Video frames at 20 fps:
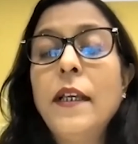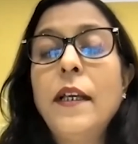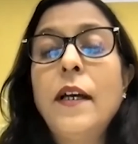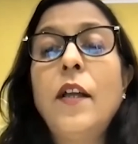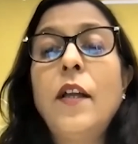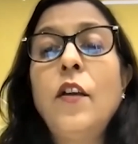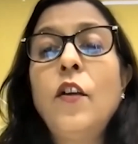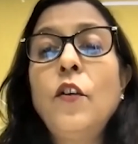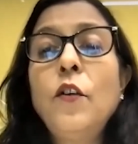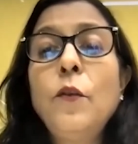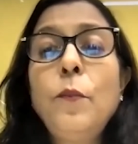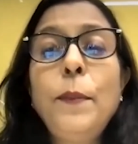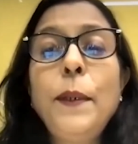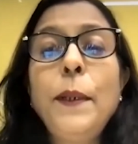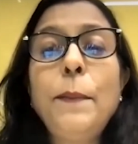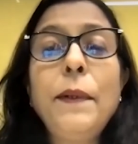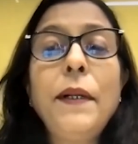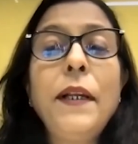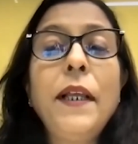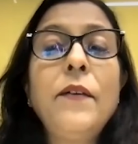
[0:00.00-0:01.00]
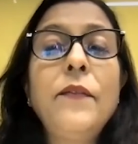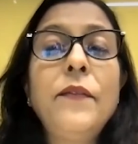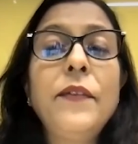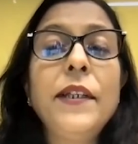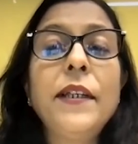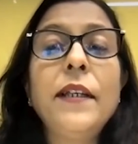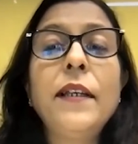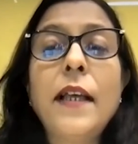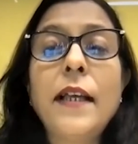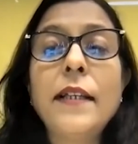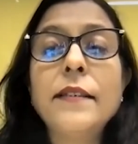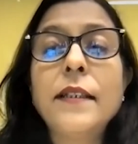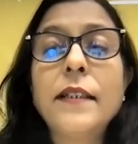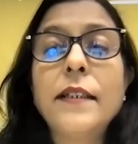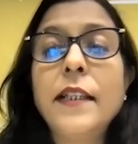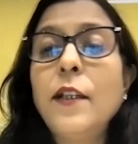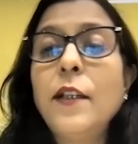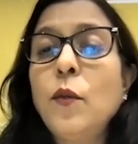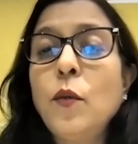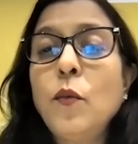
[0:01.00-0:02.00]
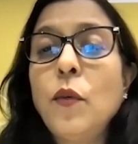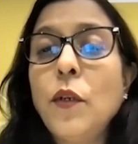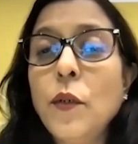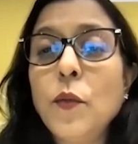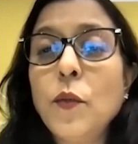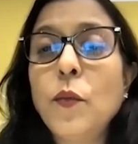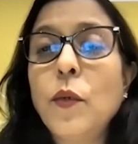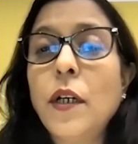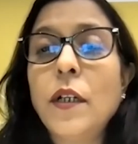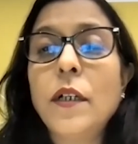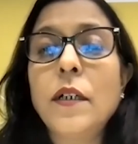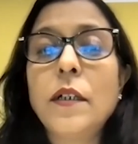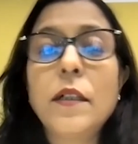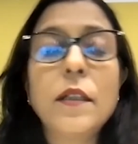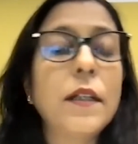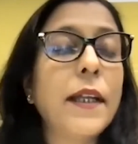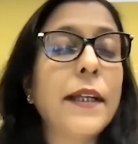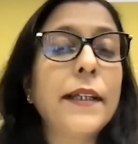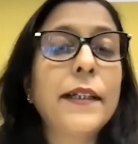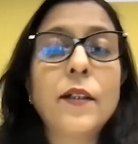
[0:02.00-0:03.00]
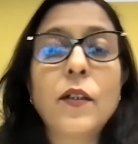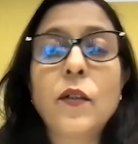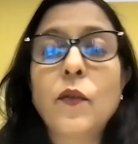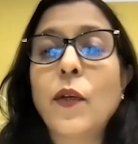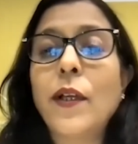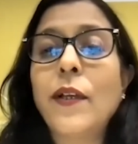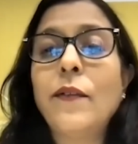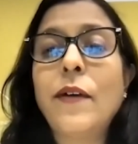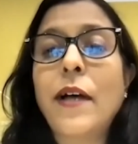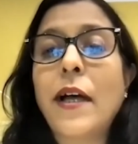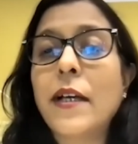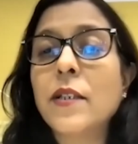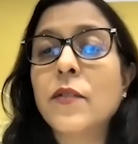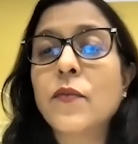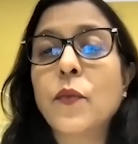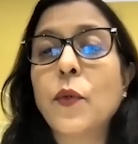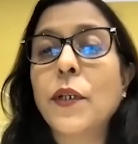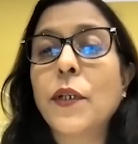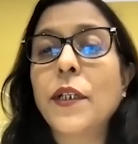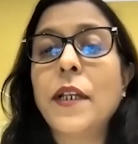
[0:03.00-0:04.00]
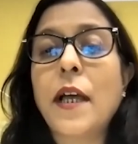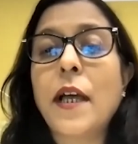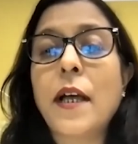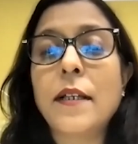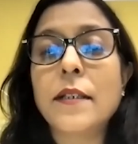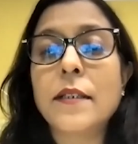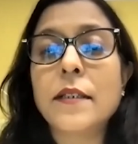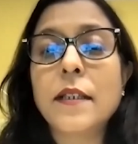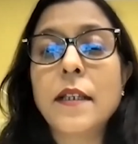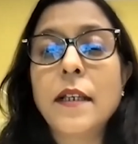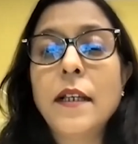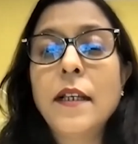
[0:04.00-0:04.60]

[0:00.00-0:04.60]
a lot of people have realized that they don't want to work like 12 hours, 14 hours.